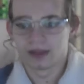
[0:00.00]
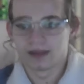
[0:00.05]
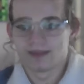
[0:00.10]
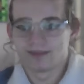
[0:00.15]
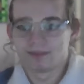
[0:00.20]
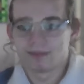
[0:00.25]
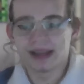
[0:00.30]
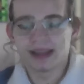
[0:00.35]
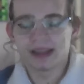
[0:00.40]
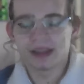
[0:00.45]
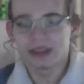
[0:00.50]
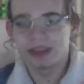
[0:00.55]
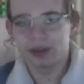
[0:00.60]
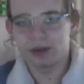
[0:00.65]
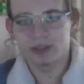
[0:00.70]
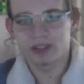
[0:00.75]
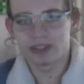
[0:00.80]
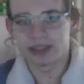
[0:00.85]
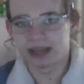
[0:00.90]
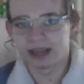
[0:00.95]
My
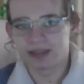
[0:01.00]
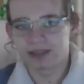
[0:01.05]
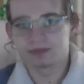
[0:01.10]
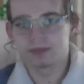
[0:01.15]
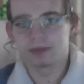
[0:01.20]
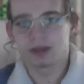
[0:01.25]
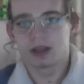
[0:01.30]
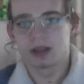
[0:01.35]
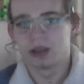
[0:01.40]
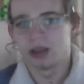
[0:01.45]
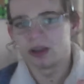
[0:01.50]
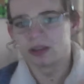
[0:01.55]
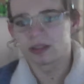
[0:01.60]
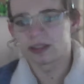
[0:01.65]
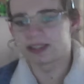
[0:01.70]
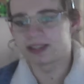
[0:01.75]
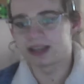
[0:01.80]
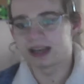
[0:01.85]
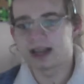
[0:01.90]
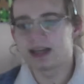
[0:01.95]
enthusiasm
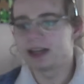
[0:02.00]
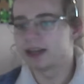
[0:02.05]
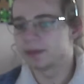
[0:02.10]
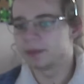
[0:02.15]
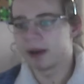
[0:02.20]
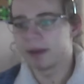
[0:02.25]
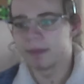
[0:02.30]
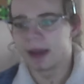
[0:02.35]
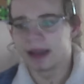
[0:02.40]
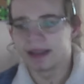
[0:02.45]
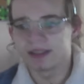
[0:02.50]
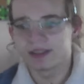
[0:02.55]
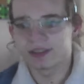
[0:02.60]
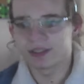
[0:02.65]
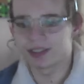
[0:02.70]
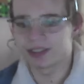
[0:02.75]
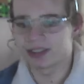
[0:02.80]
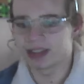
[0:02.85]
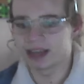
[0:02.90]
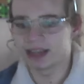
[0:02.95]
alongside my mental
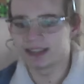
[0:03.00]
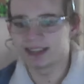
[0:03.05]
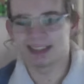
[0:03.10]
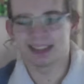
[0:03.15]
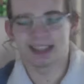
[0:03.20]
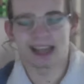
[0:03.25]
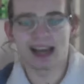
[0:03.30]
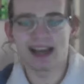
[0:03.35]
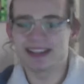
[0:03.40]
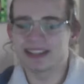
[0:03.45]
state started to